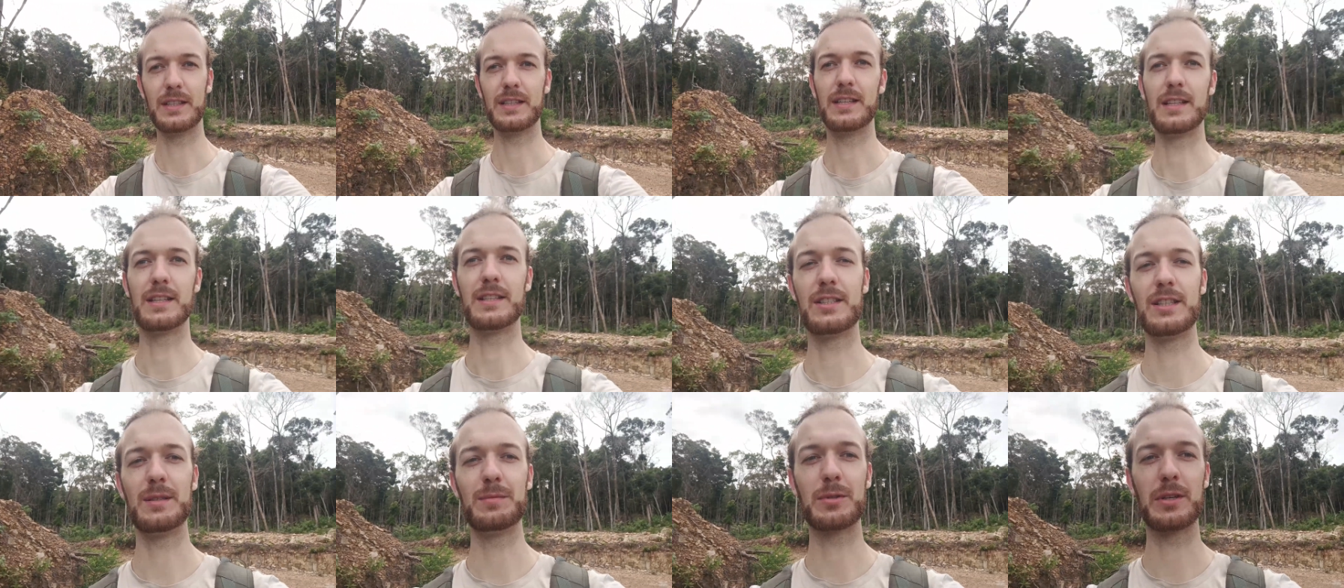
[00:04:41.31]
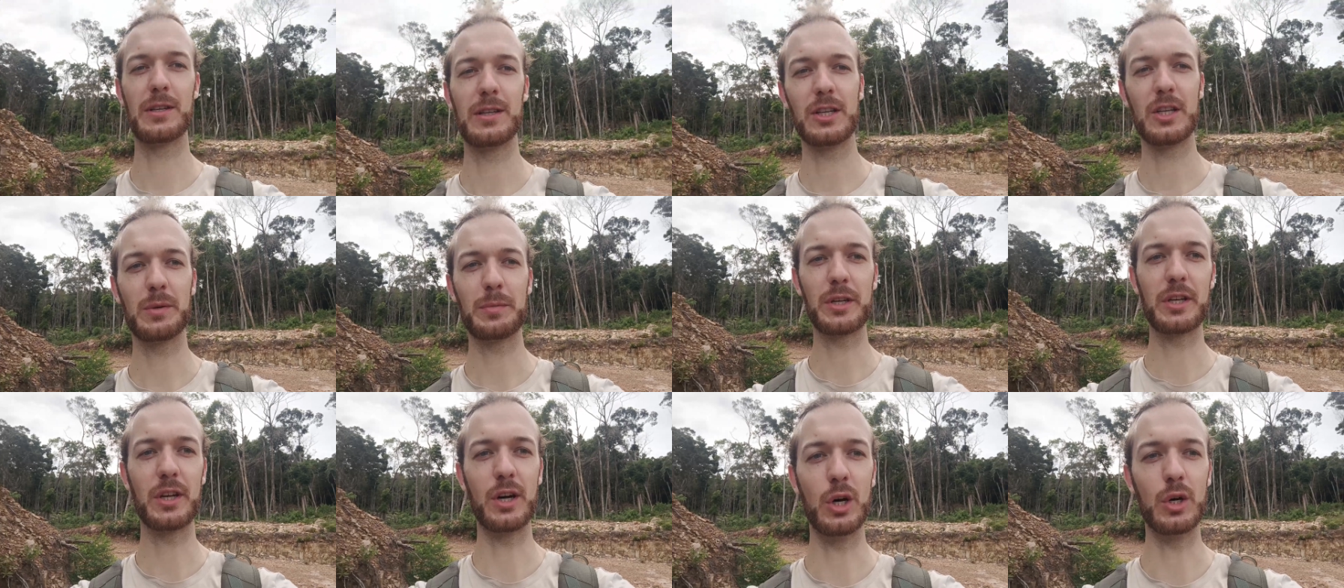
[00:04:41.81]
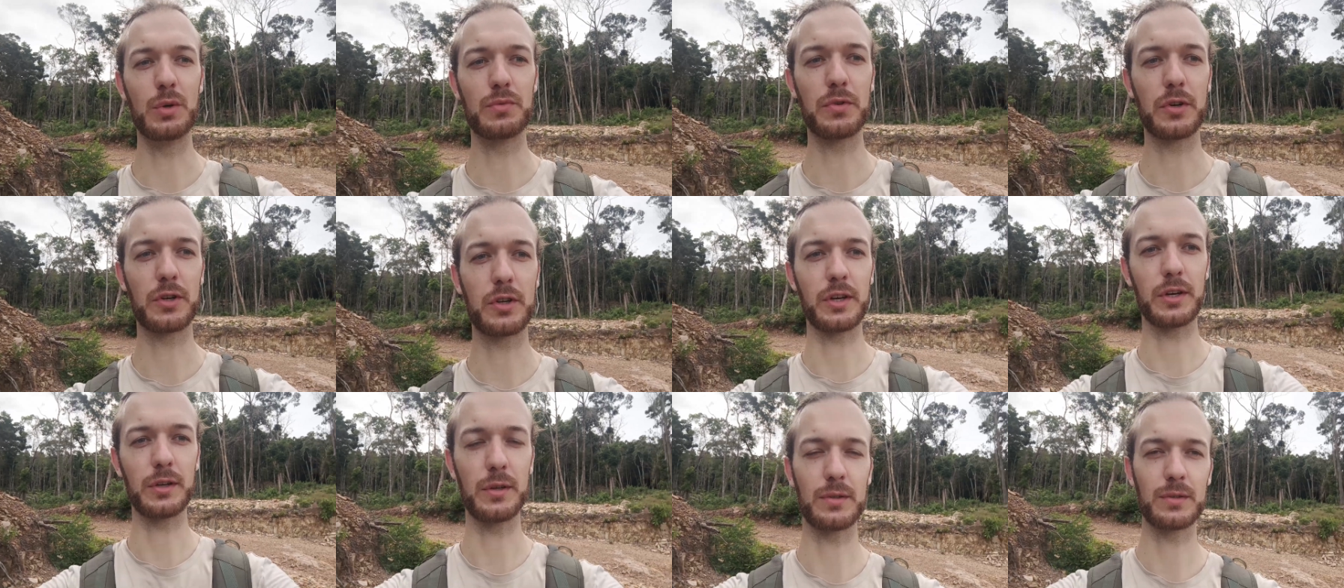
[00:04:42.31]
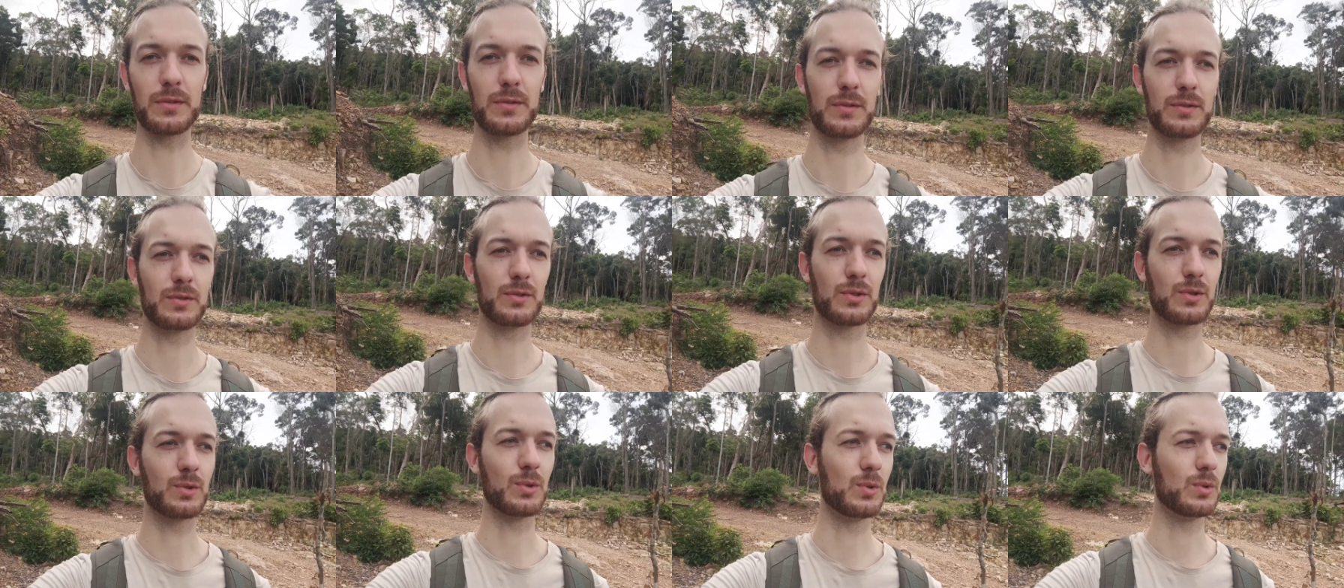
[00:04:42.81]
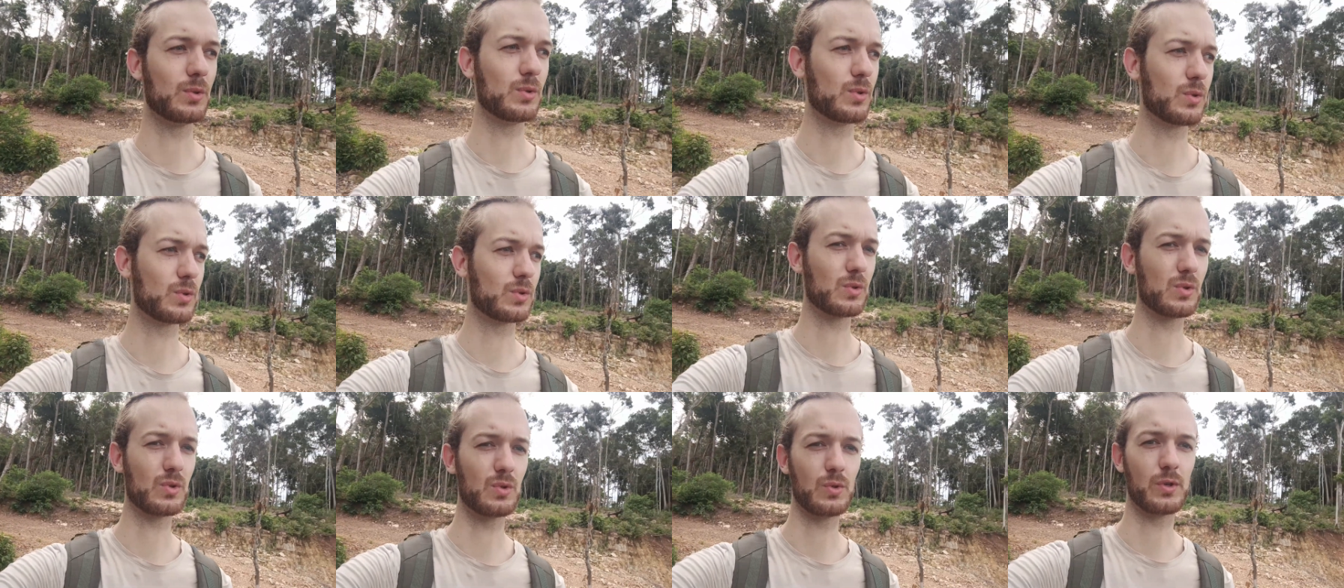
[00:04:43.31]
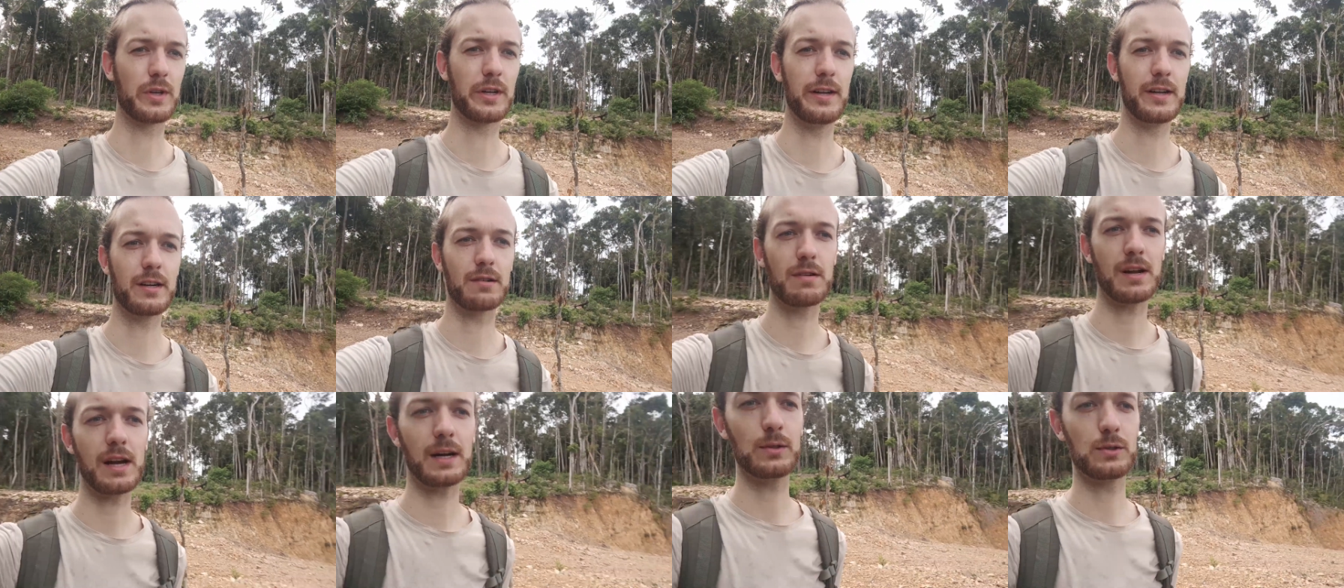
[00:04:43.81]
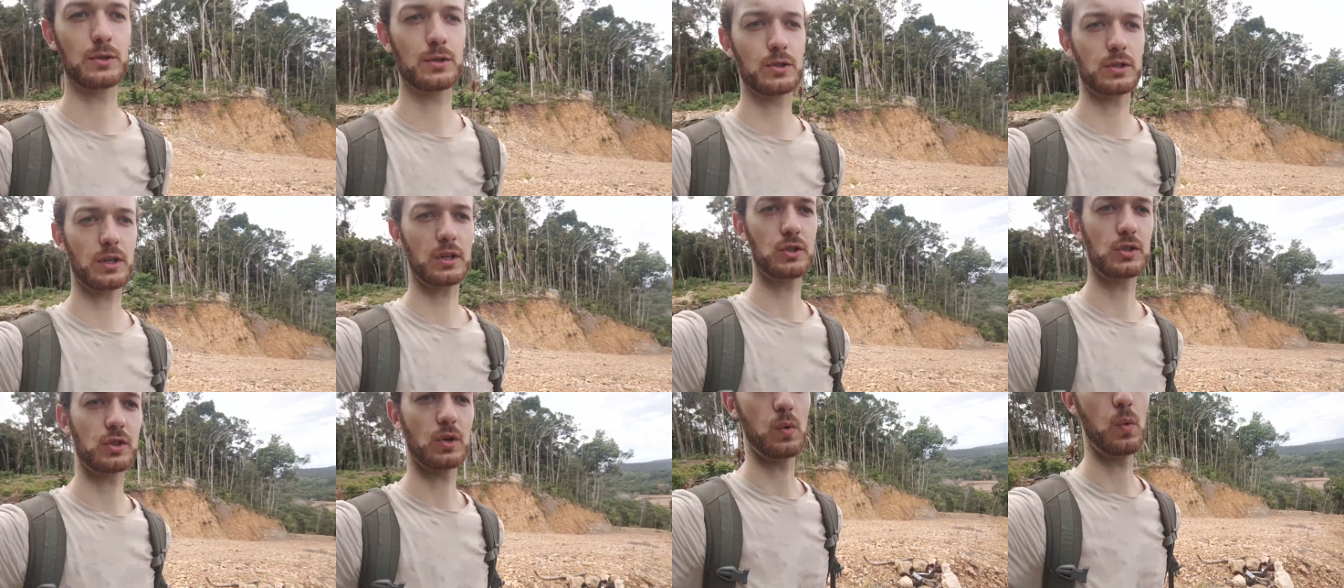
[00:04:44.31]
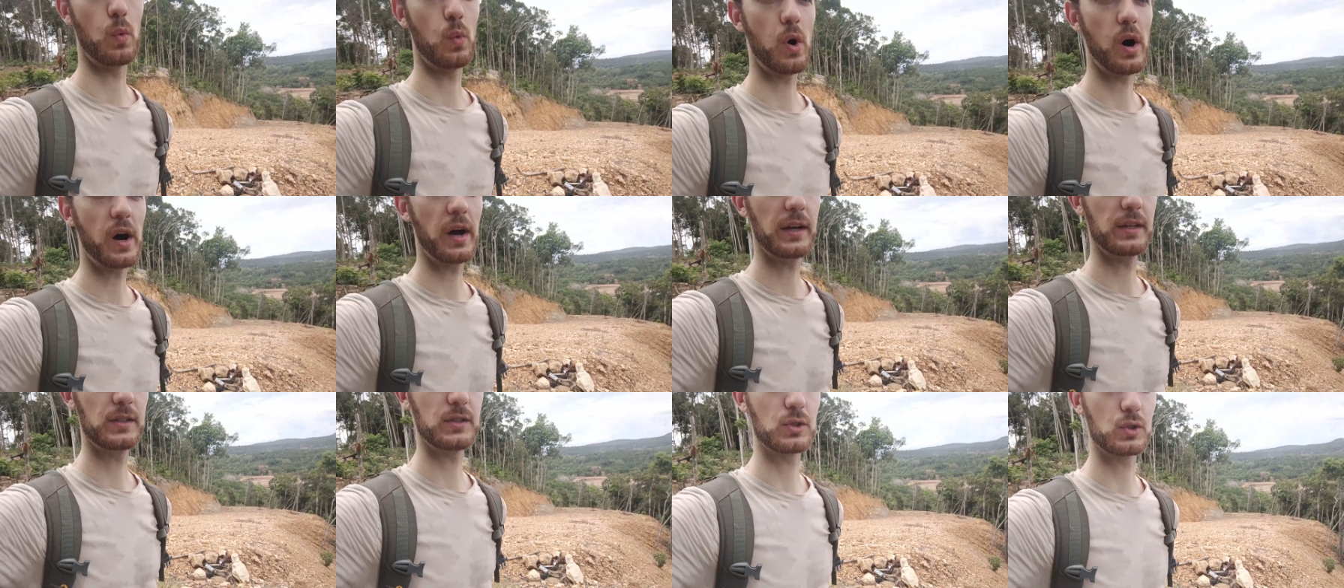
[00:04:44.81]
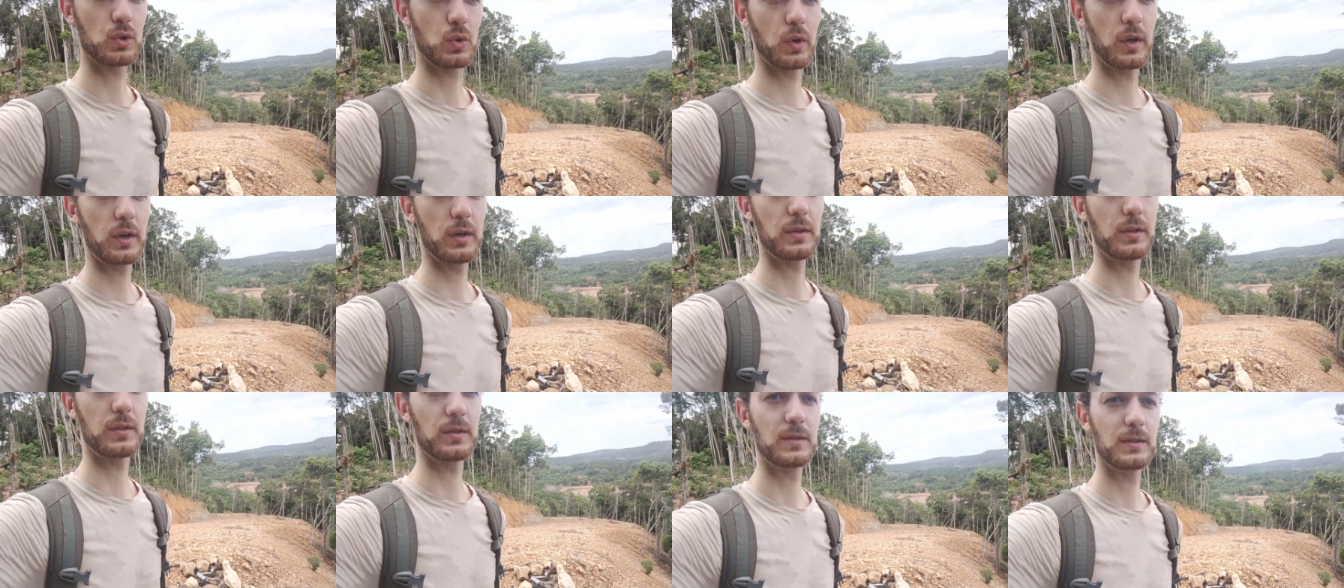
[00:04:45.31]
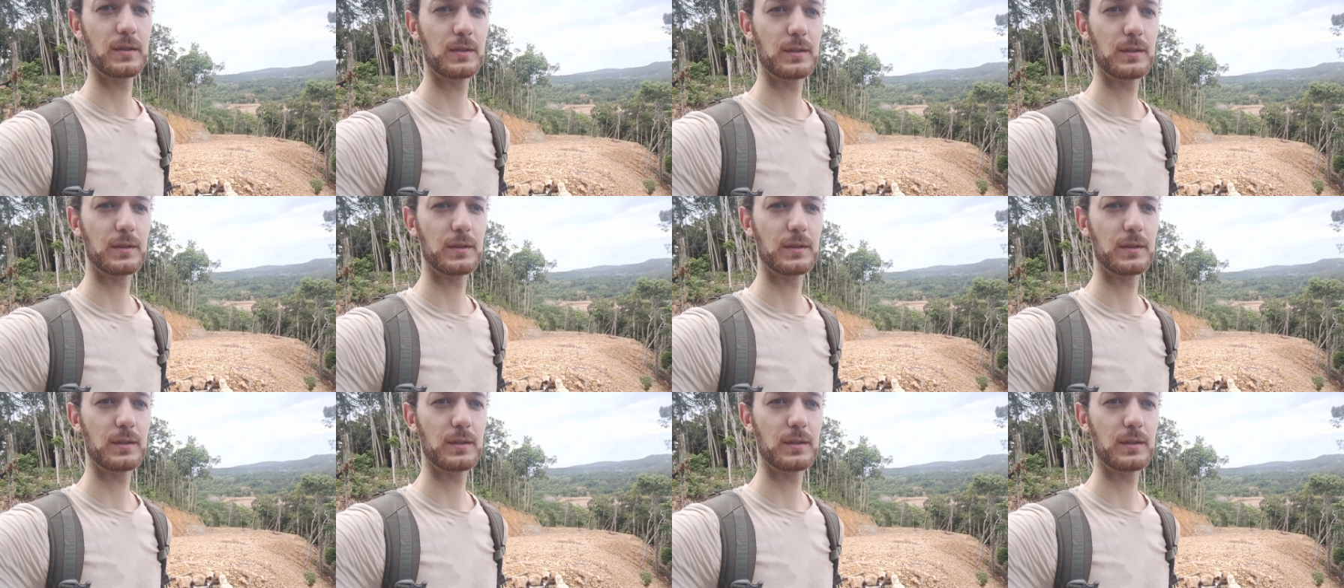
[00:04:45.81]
It seems a little bit overkill to clear out such a wide trail